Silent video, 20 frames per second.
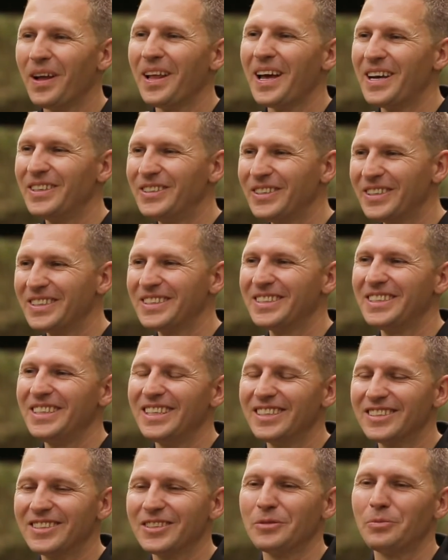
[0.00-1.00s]
well, as you can
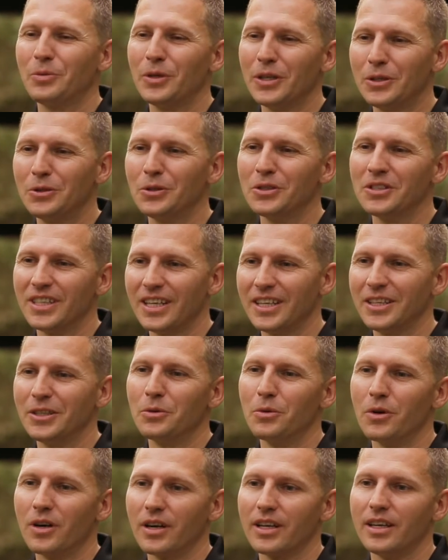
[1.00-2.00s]
see, this is a pretty cool setting
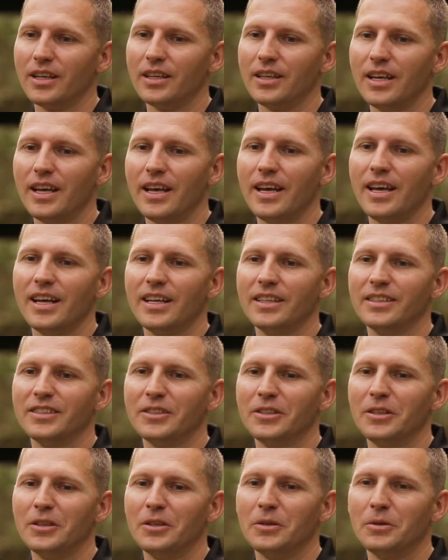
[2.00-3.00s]
to work in, and
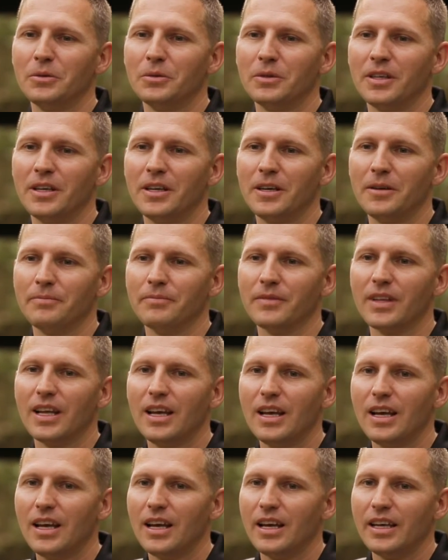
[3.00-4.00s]
so um,
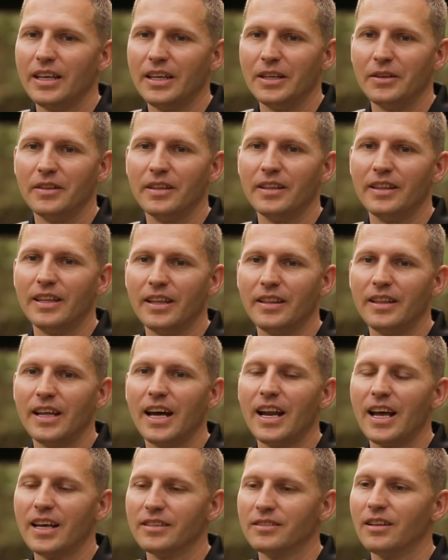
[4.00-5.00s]
you know th
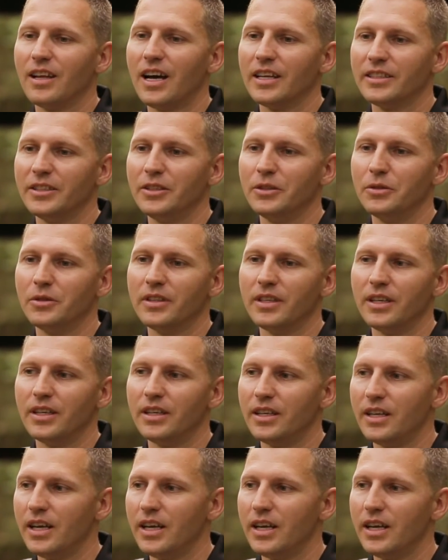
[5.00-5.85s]
that has a lot to do with it.